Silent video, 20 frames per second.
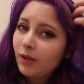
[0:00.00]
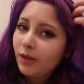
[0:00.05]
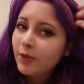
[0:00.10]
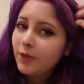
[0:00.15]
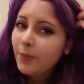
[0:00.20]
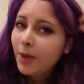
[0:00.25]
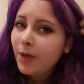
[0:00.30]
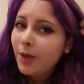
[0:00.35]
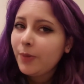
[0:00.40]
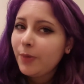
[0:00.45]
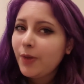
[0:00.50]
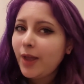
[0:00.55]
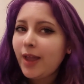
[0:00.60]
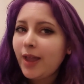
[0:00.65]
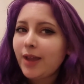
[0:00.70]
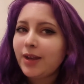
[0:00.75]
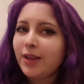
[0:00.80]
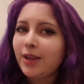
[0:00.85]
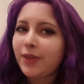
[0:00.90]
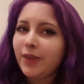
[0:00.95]
purple hair,
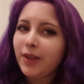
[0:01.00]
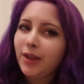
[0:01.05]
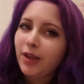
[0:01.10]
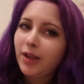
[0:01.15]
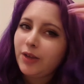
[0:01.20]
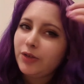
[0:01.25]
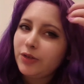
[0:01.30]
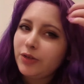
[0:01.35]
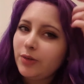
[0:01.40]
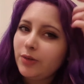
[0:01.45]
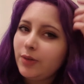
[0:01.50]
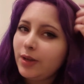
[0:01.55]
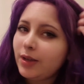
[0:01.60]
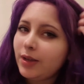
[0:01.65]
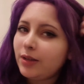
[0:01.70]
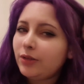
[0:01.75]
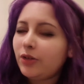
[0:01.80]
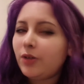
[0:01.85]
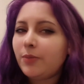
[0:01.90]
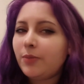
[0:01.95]
and I think I suit it
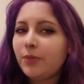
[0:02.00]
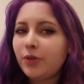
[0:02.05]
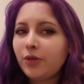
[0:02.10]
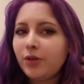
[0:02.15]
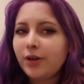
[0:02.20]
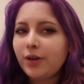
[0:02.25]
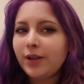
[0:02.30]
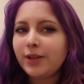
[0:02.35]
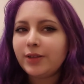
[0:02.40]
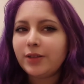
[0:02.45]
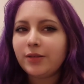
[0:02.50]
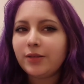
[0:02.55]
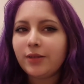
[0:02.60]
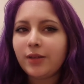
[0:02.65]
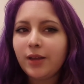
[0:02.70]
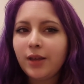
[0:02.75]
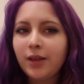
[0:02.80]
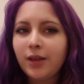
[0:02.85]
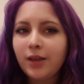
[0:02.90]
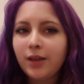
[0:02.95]
a lot more. It
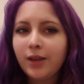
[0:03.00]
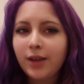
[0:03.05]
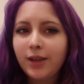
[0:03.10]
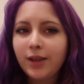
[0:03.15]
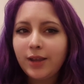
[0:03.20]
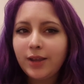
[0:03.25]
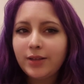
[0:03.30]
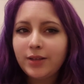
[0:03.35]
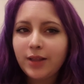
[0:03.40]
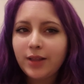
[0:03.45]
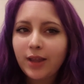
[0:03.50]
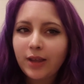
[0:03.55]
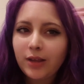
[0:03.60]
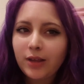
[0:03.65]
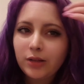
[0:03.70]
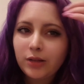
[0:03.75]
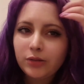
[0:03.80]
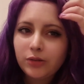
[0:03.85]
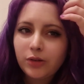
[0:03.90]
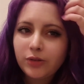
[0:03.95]
is like
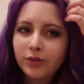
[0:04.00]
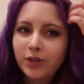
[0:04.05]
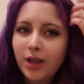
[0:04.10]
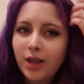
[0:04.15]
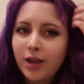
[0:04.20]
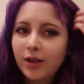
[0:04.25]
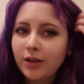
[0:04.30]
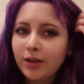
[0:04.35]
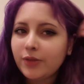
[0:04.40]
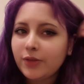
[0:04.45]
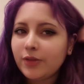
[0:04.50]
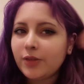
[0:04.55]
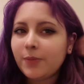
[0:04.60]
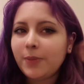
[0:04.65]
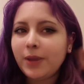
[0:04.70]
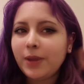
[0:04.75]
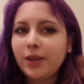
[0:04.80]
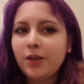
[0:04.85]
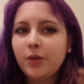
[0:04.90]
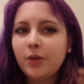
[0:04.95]
a lot darker than the
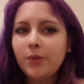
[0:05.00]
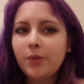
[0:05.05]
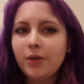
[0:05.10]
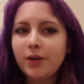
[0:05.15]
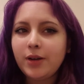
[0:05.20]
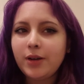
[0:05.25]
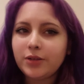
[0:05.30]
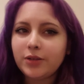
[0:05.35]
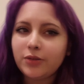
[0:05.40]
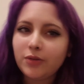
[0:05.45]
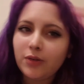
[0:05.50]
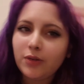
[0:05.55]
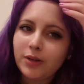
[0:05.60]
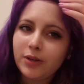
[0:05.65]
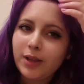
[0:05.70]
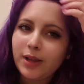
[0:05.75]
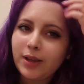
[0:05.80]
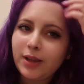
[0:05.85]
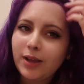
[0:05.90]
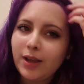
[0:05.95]
pink one. It's not
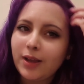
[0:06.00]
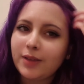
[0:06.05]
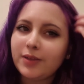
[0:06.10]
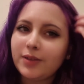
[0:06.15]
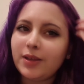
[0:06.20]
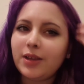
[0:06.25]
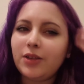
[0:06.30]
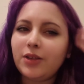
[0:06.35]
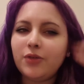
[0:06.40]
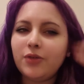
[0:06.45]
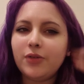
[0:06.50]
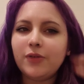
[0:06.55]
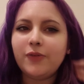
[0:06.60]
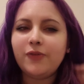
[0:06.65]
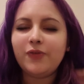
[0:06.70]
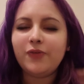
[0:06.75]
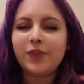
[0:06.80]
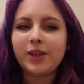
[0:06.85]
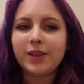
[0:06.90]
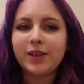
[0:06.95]
like as in your
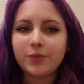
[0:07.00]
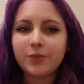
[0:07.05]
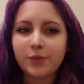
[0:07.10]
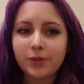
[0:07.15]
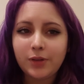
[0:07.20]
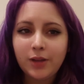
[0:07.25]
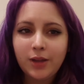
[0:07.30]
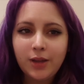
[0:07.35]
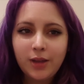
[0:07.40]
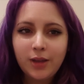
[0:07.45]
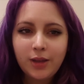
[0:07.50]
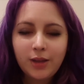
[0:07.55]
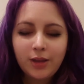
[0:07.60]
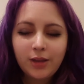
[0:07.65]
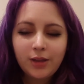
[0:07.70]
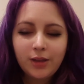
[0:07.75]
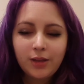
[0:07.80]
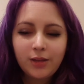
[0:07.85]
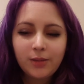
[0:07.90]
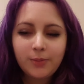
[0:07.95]
face. Well,
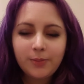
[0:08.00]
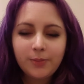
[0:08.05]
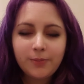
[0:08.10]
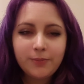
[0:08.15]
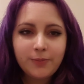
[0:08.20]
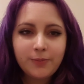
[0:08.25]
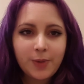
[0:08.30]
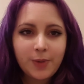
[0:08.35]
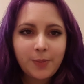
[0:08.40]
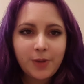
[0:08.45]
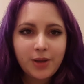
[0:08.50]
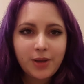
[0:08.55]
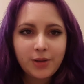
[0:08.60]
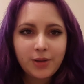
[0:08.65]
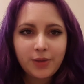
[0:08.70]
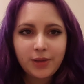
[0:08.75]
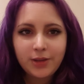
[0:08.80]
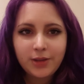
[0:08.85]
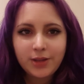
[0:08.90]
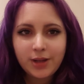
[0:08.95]
my partner
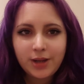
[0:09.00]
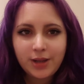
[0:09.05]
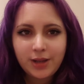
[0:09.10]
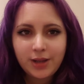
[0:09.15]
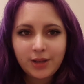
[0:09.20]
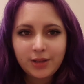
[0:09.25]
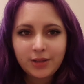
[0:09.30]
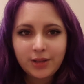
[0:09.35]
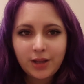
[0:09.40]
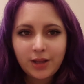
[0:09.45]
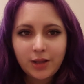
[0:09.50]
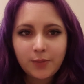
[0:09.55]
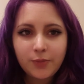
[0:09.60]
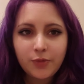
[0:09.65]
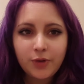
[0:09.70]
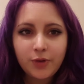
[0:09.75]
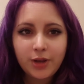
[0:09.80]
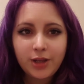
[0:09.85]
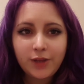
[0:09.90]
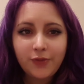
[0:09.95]
thinks that it is like
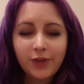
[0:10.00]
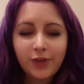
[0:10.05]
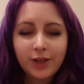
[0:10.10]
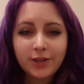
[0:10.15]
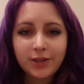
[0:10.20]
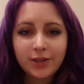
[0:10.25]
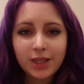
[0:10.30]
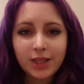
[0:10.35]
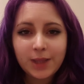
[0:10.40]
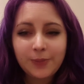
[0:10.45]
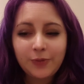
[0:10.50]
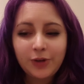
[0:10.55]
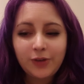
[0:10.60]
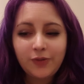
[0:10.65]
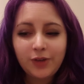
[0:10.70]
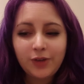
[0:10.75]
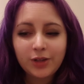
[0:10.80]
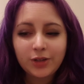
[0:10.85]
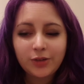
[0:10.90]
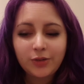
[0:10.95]
more in your face than the
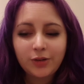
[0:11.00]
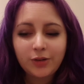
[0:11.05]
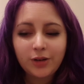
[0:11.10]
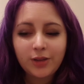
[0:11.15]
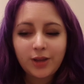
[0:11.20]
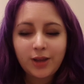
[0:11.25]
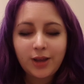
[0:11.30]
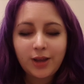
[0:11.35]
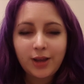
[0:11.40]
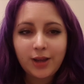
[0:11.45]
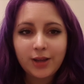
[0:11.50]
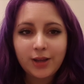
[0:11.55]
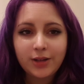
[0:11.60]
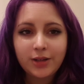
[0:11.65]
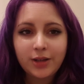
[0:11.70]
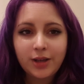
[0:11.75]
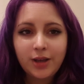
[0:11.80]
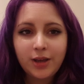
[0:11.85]
previous colour that I had,